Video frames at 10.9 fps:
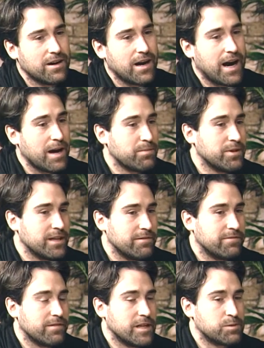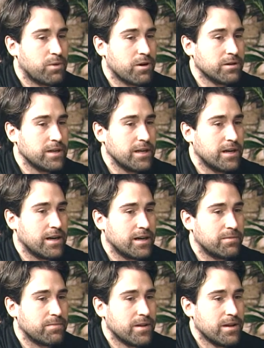I believe, is partly,
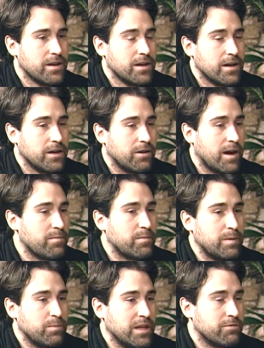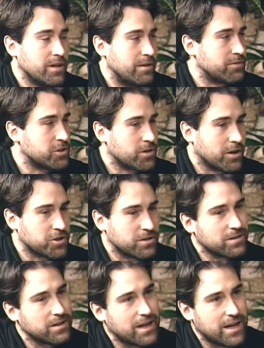I'm a big believer in infrastructure
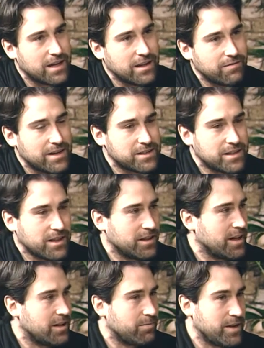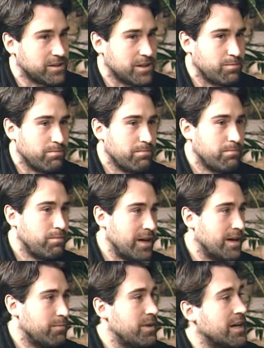and investing in basically
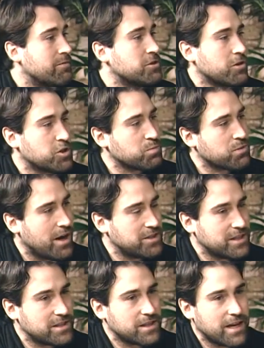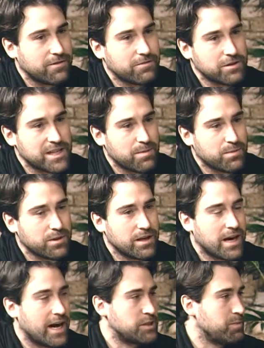big infrastructure projects, like, for example,
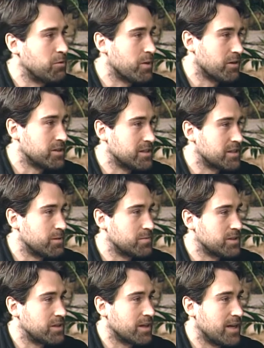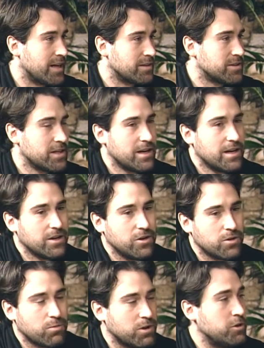high-speed rail systems to connect
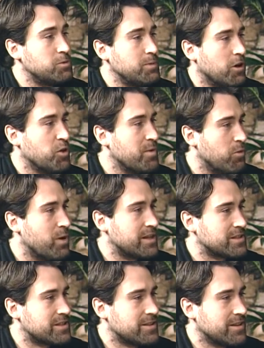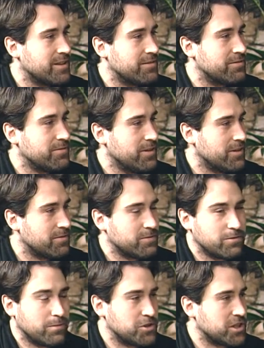what used to be called the Midwest of,
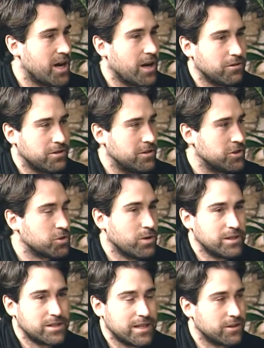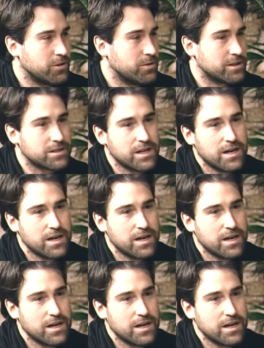from Chicago to Detroit, St. Louis,